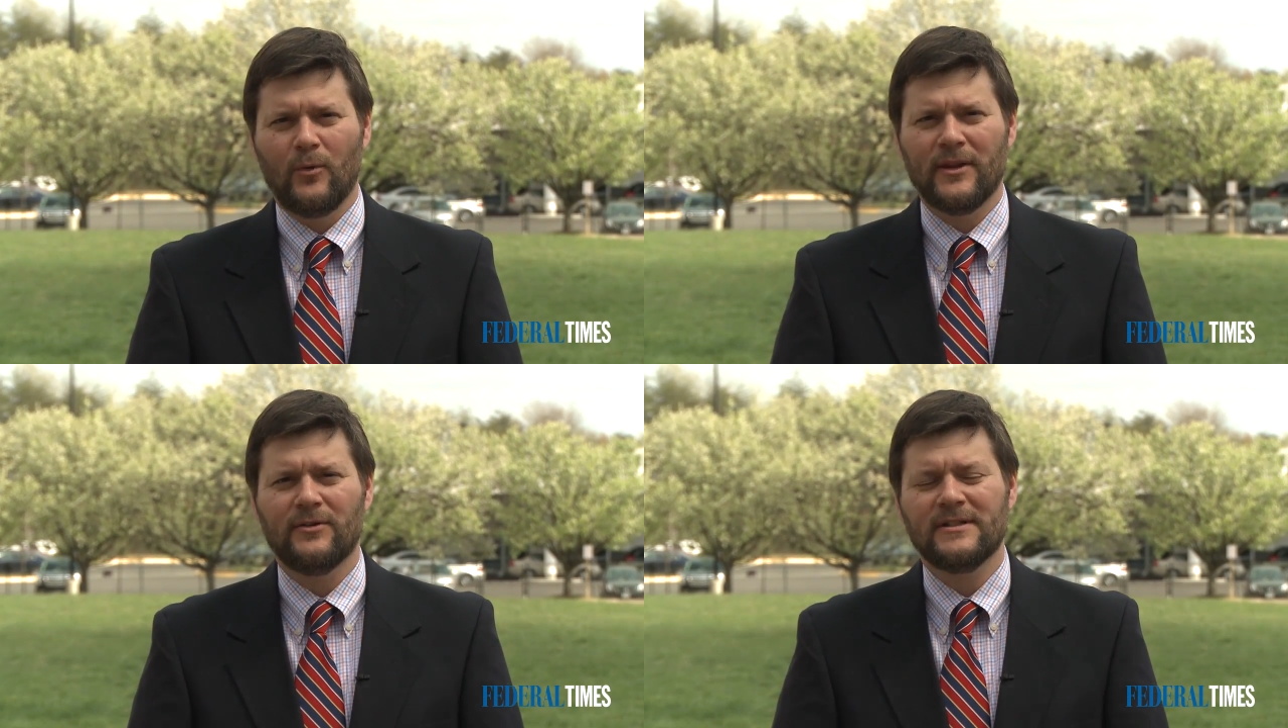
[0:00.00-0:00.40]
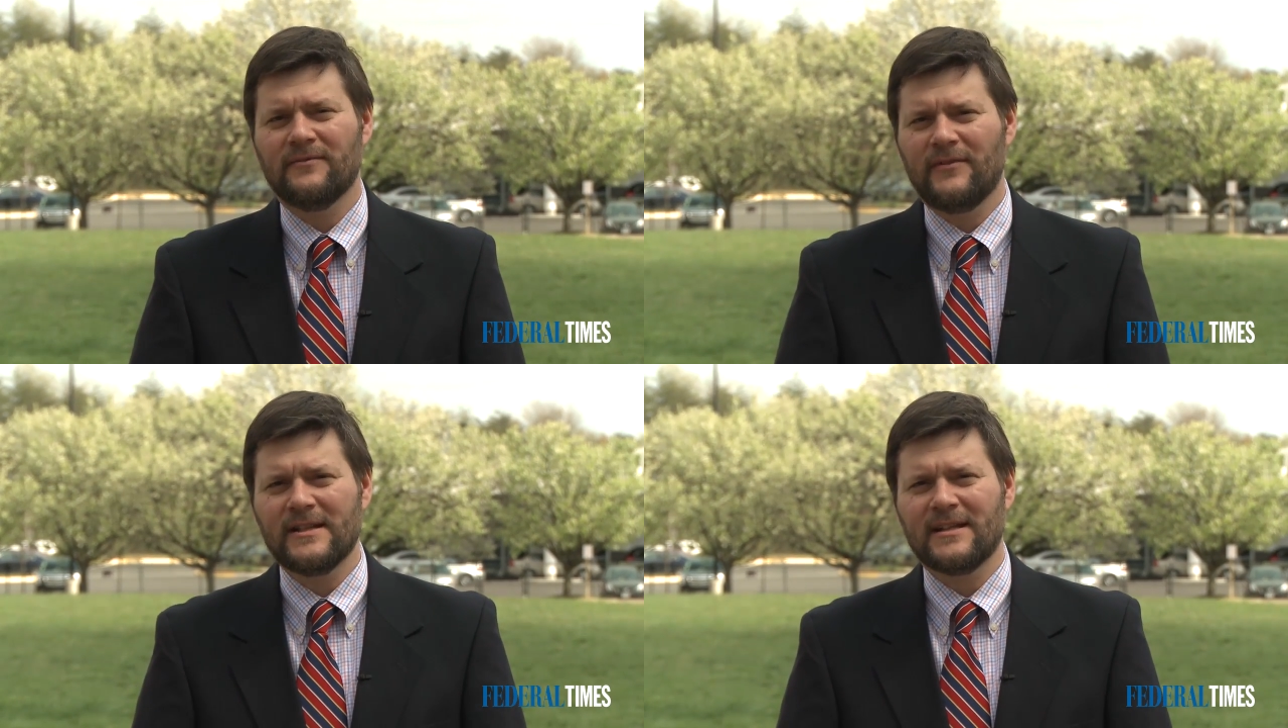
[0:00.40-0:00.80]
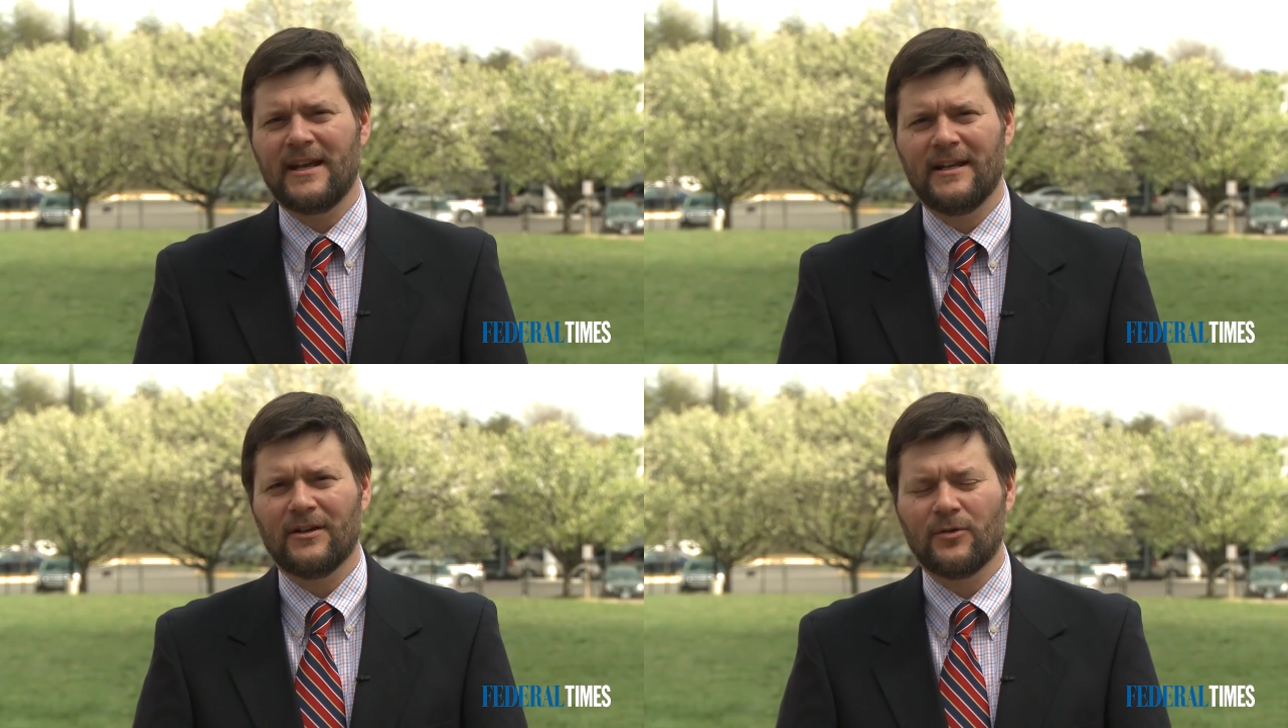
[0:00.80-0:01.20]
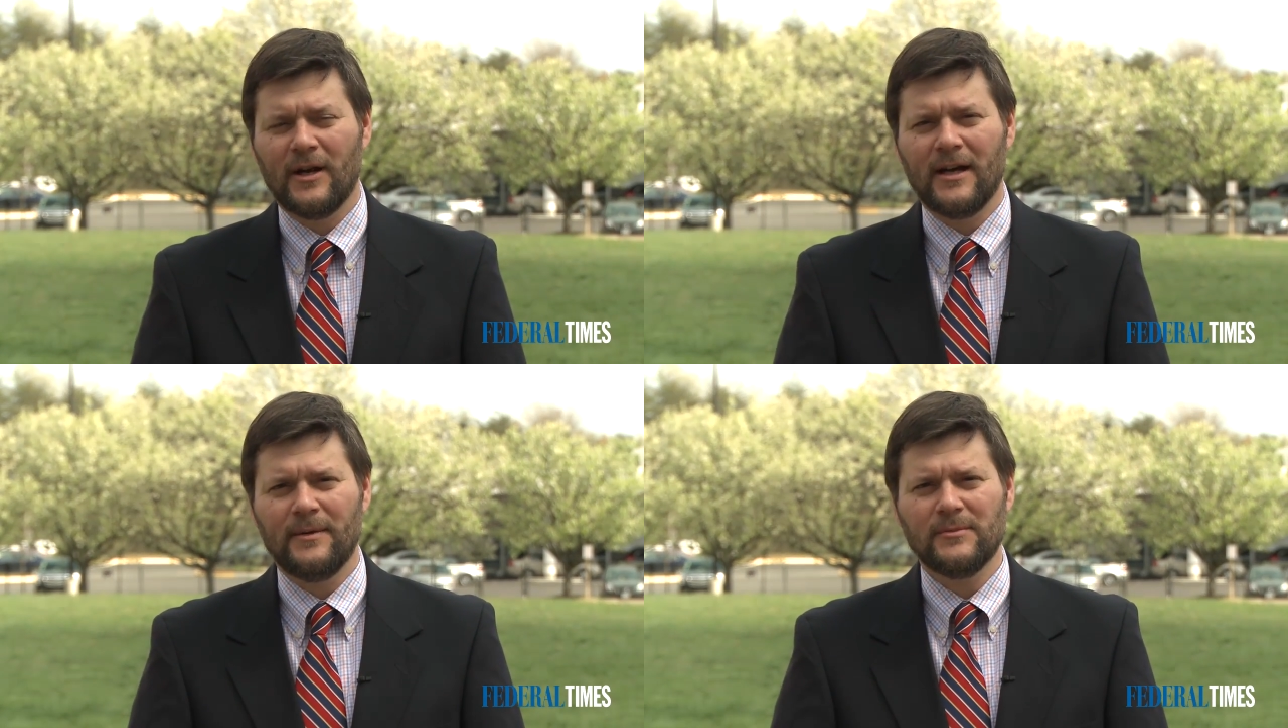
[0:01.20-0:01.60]
Whether it's investigating
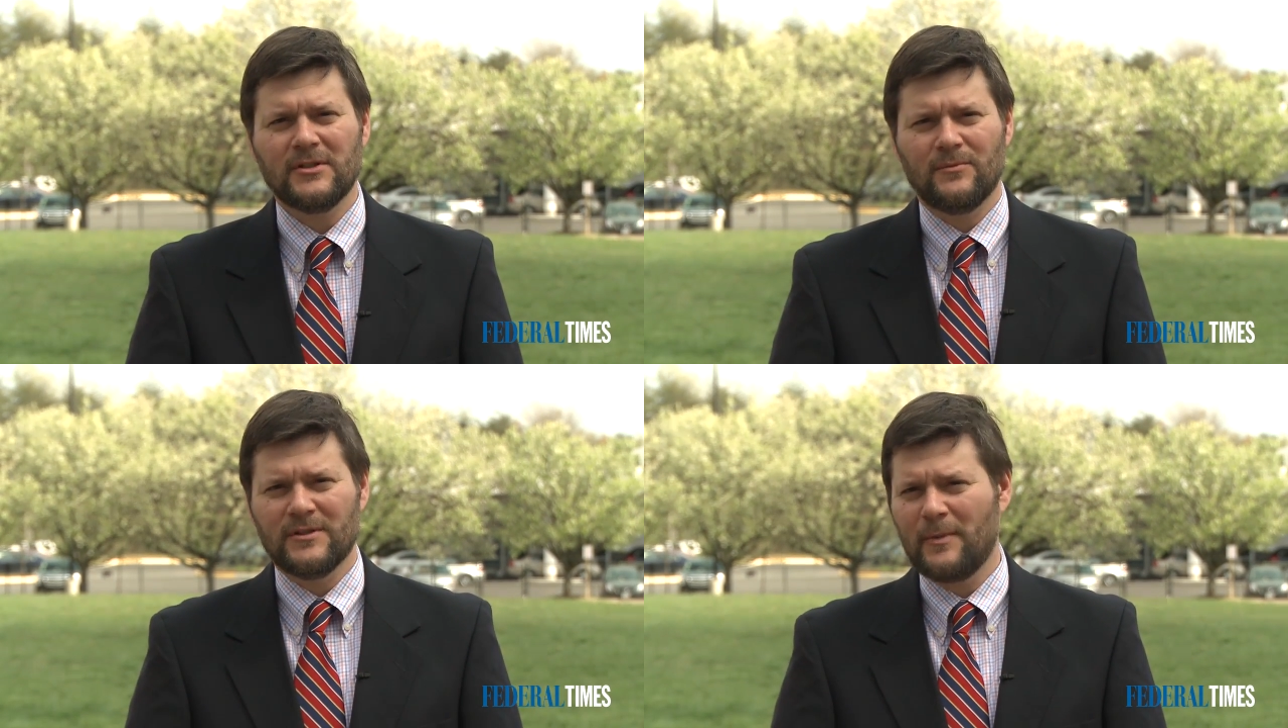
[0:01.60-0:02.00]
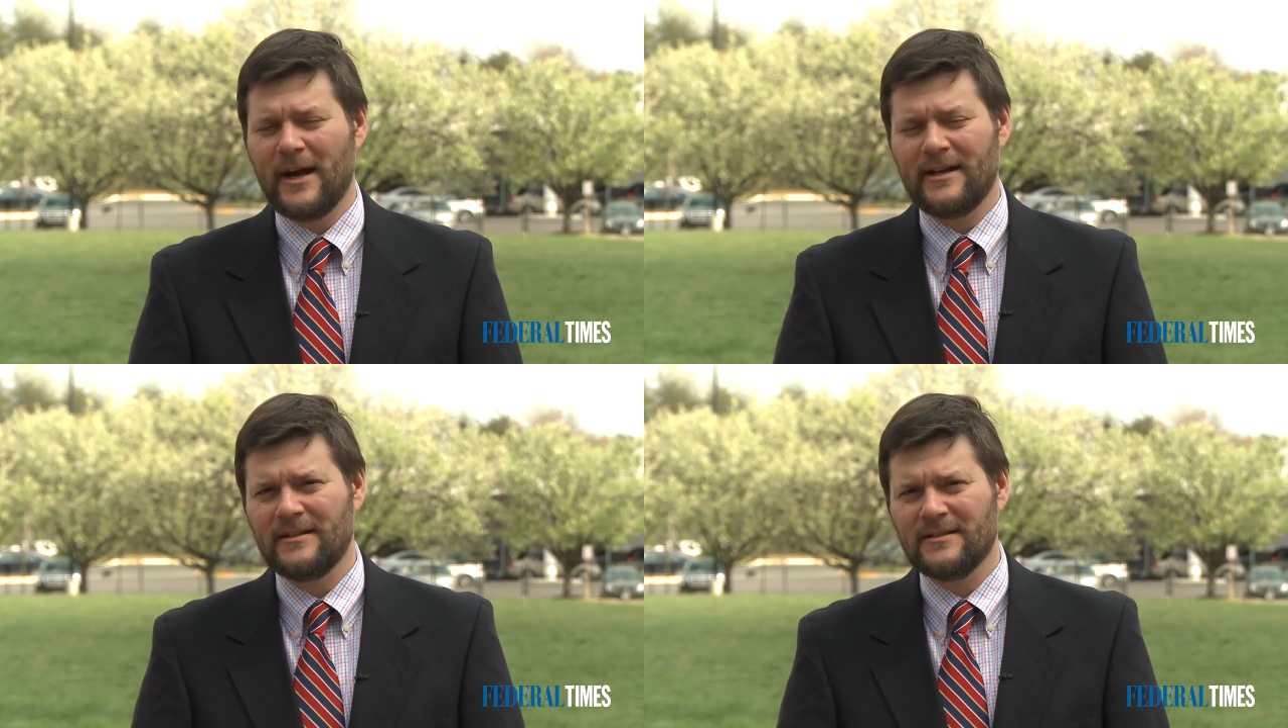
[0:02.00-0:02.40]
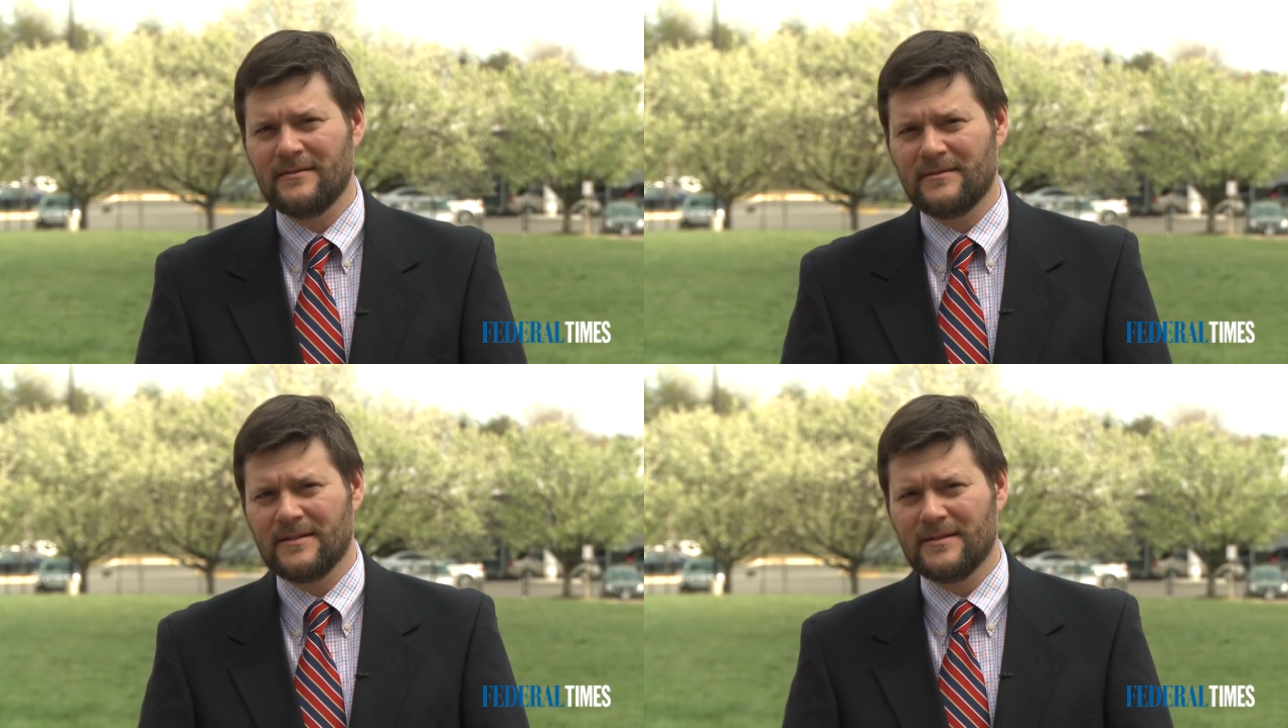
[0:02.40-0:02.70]
crimes, responding to